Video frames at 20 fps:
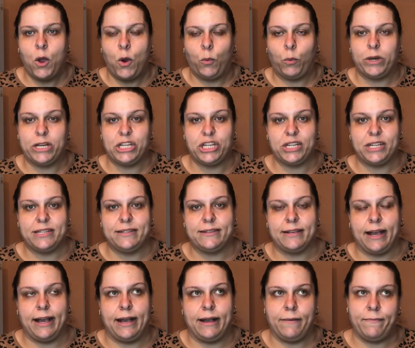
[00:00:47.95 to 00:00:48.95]
which is
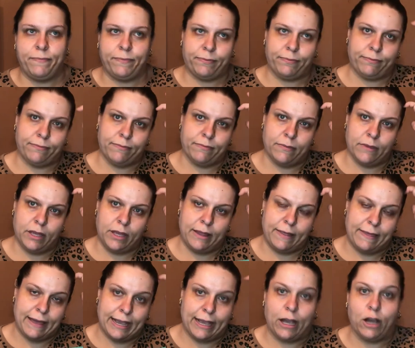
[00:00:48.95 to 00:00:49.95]

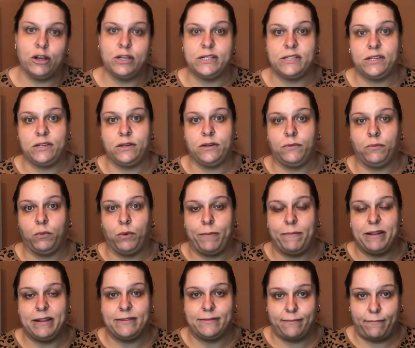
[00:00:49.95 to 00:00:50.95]
that goes to
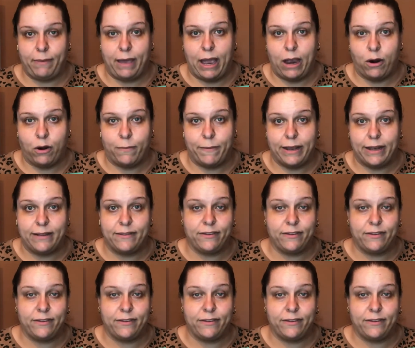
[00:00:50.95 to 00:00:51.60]
women's empowerment.